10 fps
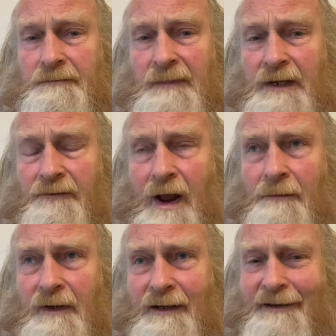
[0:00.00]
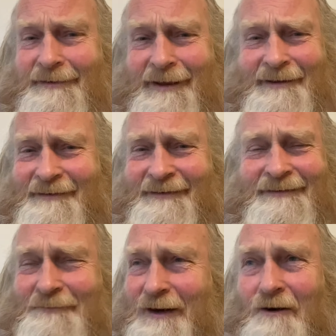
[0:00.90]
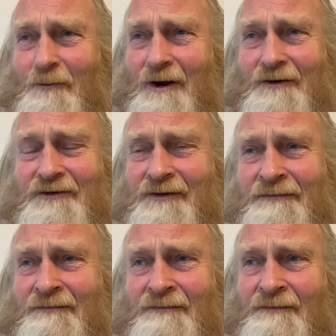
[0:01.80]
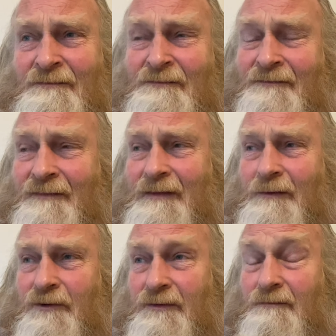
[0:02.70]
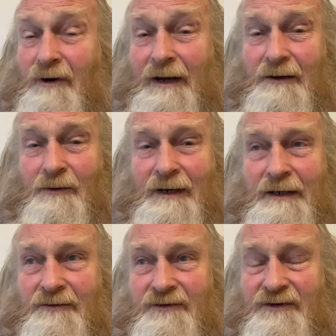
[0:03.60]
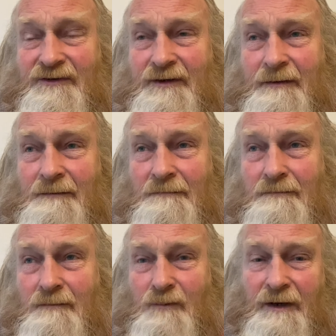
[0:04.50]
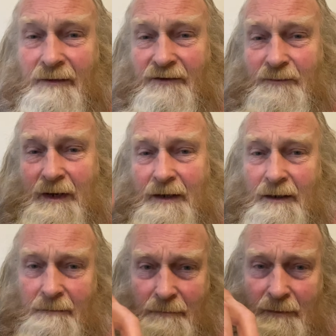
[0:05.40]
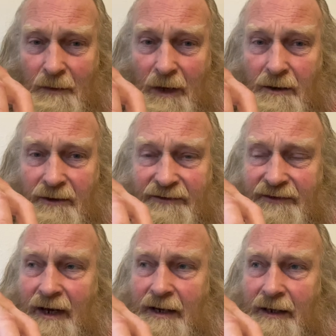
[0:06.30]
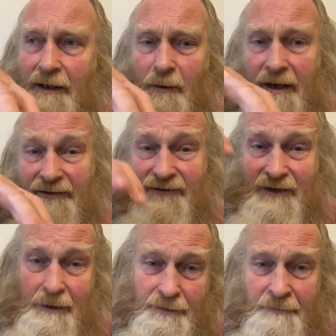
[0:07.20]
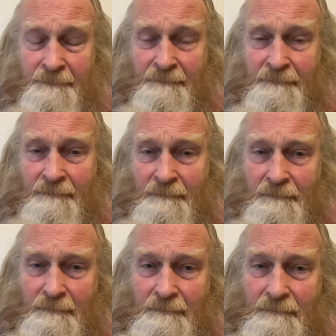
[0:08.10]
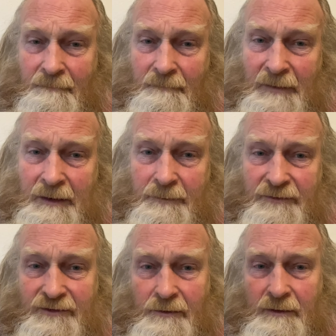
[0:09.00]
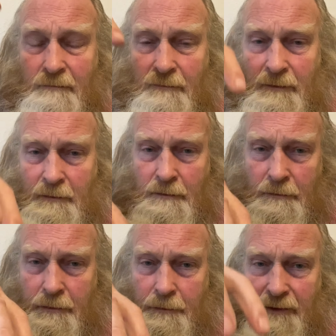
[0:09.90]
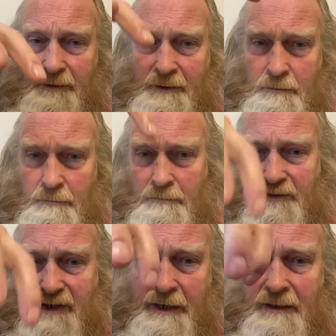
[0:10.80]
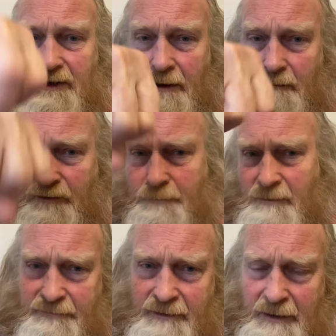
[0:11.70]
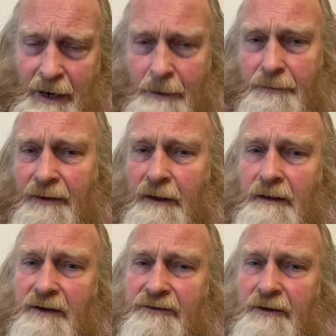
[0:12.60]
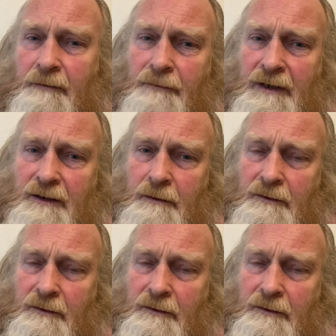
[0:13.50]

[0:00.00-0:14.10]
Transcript: me rambling, but I watched. It was really quite interesting, one of those big loaders taking away a skip. And he sort of put the chains on, lift it up, and then there's a big